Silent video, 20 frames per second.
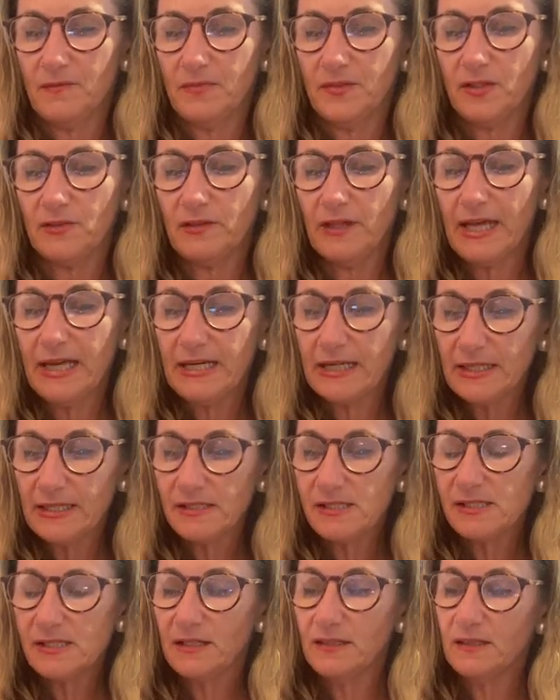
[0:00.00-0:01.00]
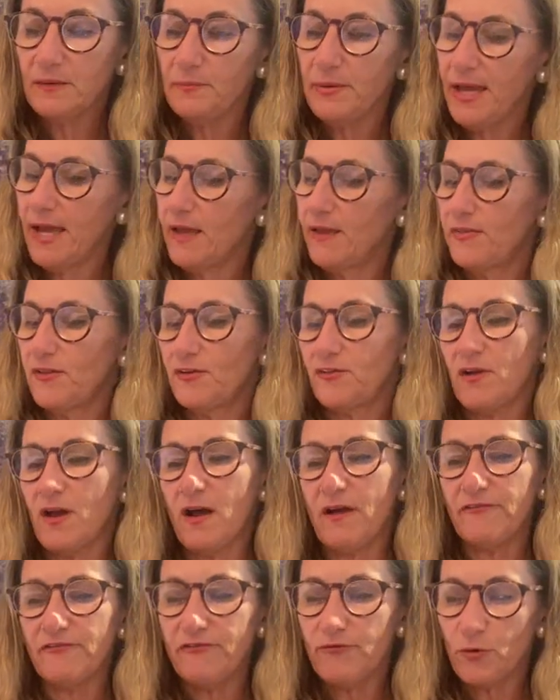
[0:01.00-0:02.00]
They're letting it sit in the pan. They're
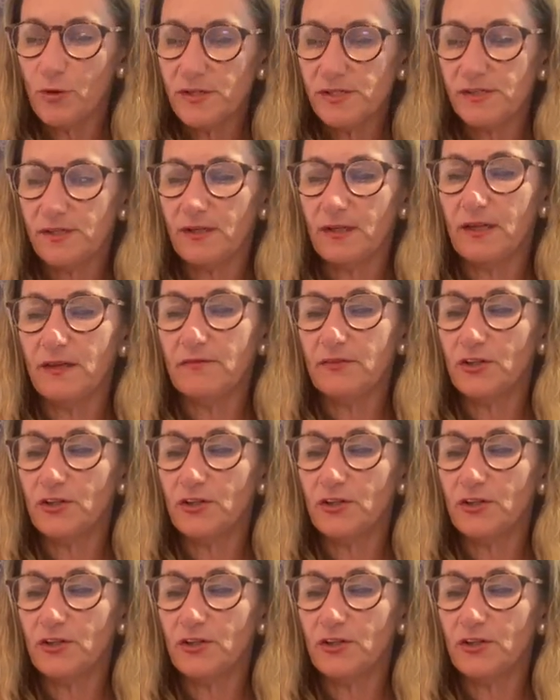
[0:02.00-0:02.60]
not forcing it.